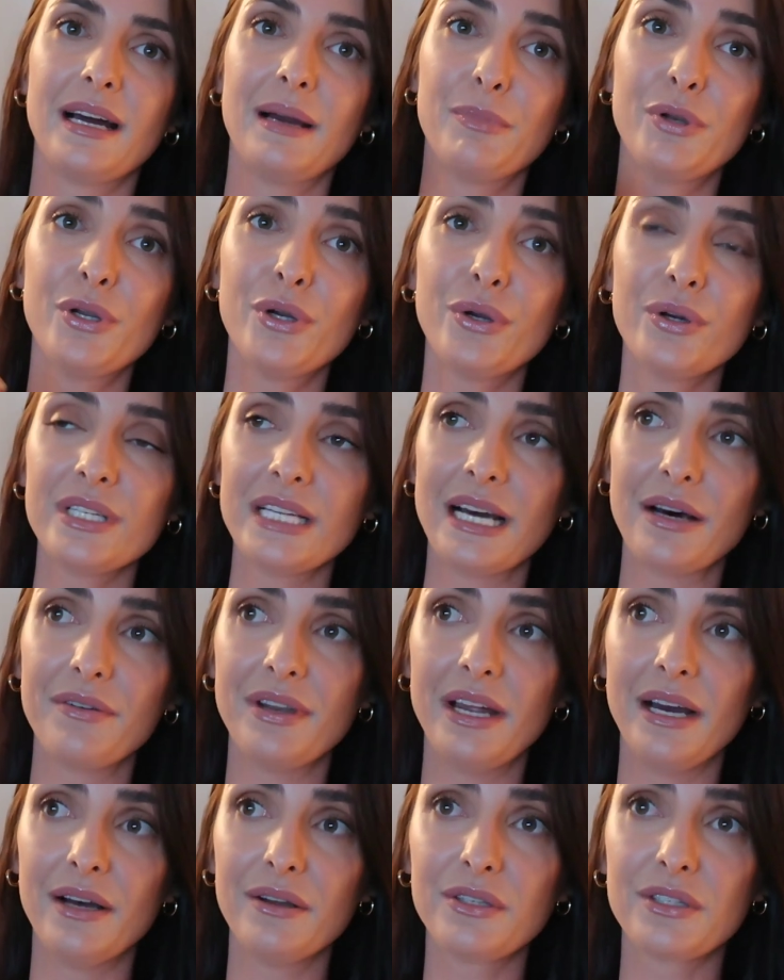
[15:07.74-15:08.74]
I'm gonna go down
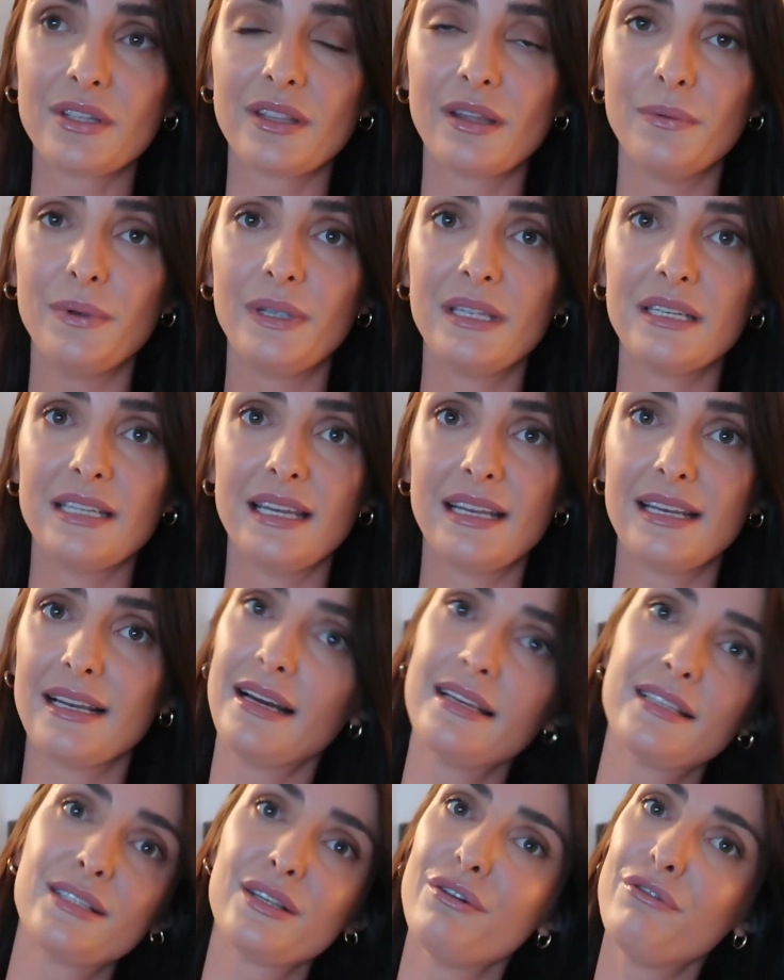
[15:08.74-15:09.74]
now so that we can take
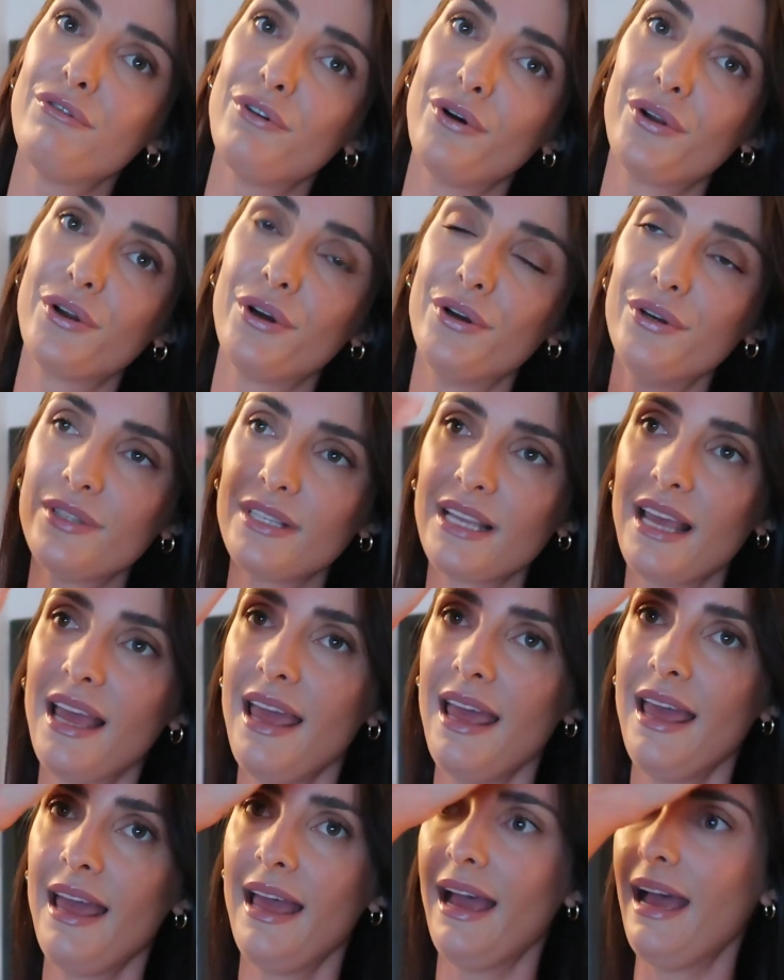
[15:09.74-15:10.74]
nice photos,
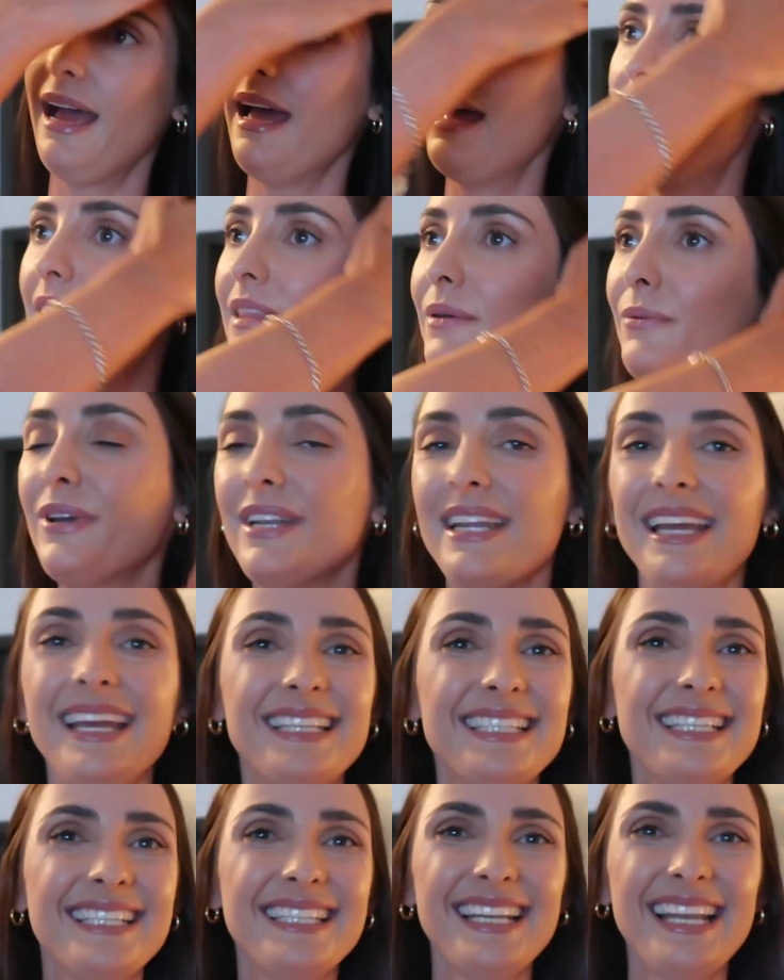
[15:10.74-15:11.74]
and then we're gonna
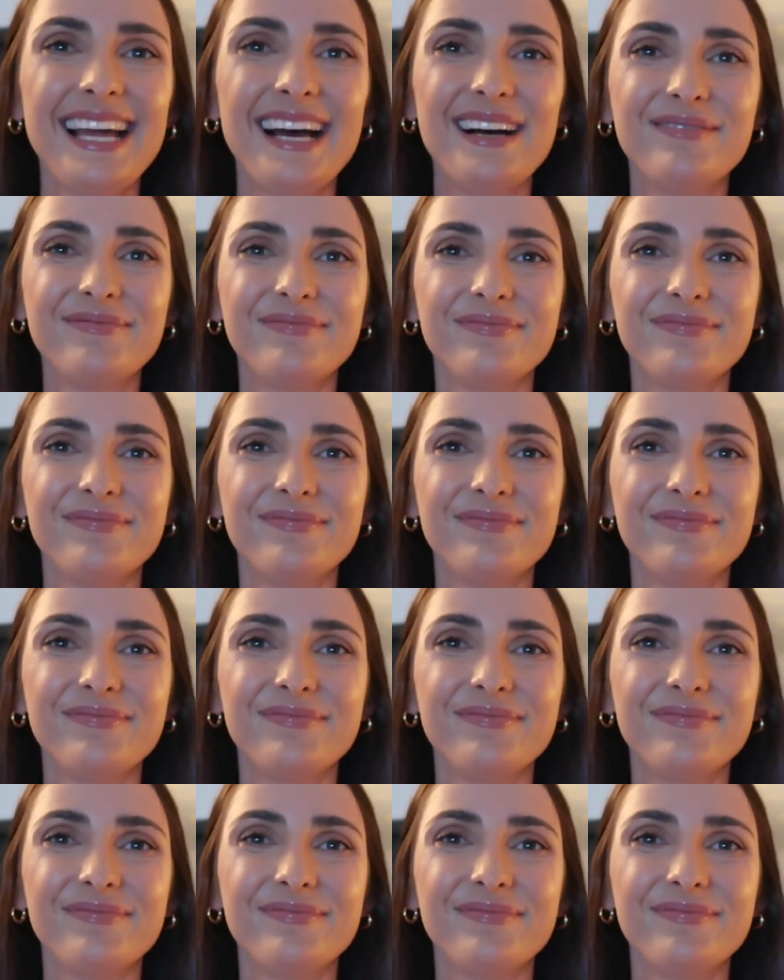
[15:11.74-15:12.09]
head to dinner.